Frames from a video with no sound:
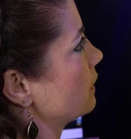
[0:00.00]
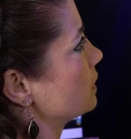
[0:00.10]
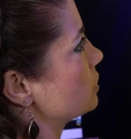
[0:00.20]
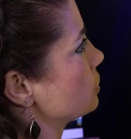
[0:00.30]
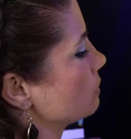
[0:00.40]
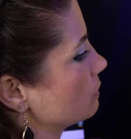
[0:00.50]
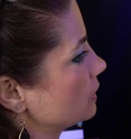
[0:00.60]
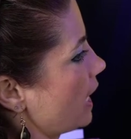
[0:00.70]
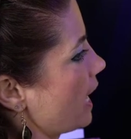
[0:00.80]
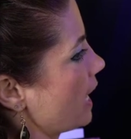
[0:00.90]
the two
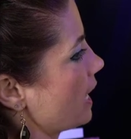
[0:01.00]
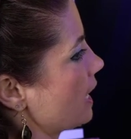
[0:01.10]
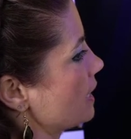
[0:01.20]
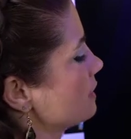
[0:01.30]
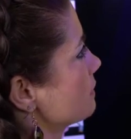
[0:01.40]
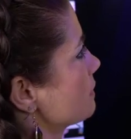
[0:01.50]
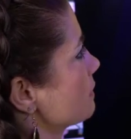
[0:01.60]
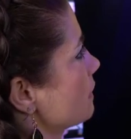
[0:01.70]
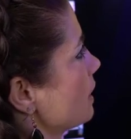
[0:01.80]
legs,